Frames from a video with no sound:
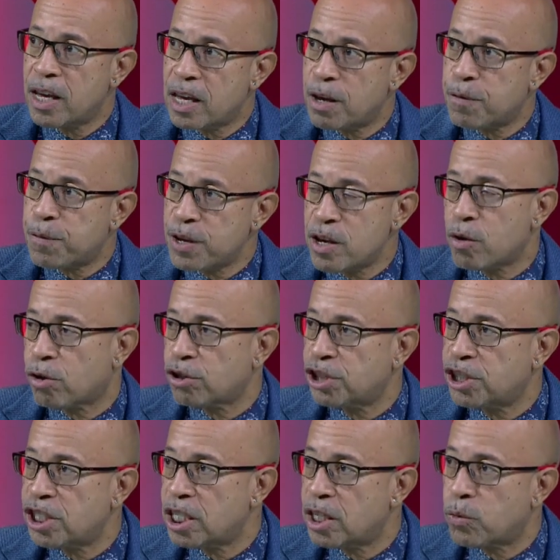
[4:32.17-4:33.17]
if he or
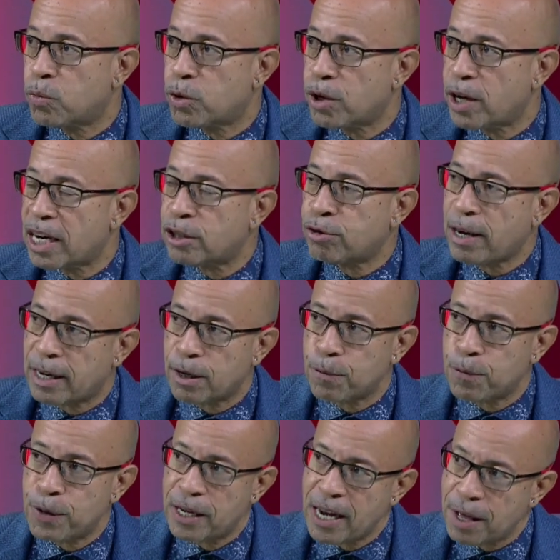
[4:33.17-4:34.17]
she were a track and
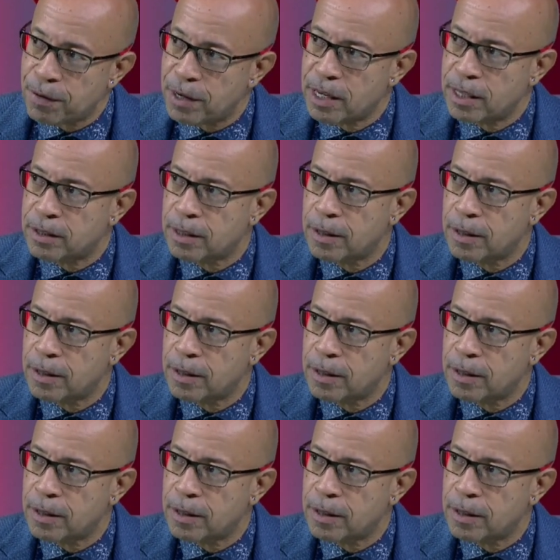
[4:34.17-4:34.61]
field athlete.